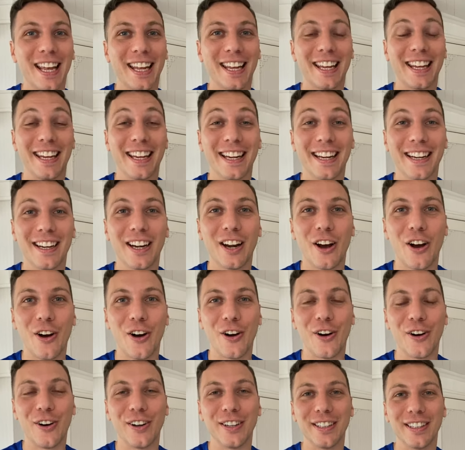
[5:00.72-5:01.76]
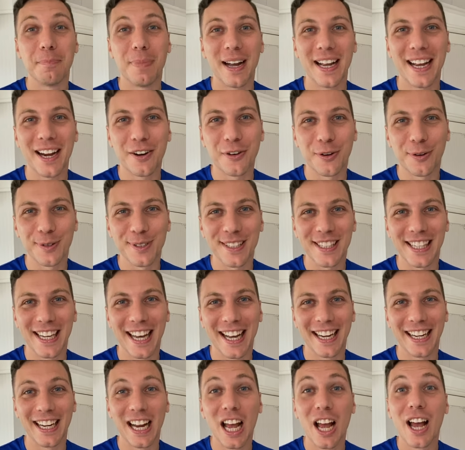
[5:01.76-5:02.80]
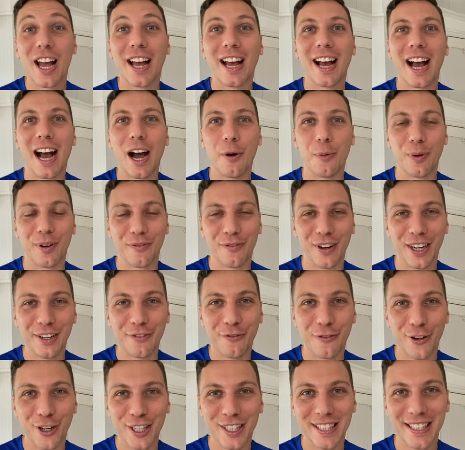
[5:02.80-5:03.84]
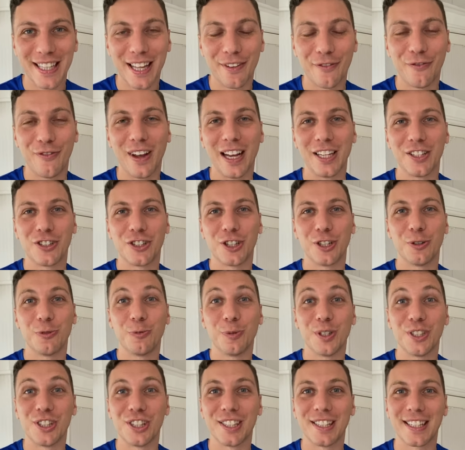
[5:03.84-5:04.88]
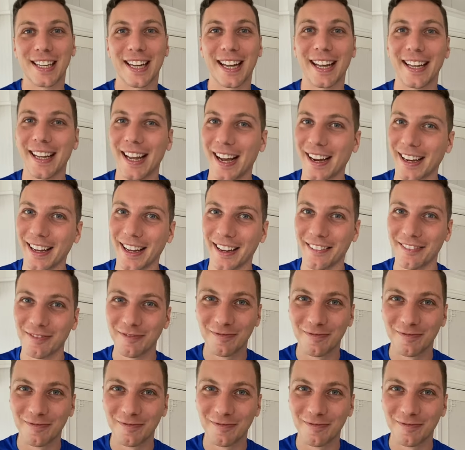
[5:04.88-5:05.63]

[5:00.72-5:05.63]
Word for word: here on Bhaya Cruise Line, our very first adventure, which is kayaking.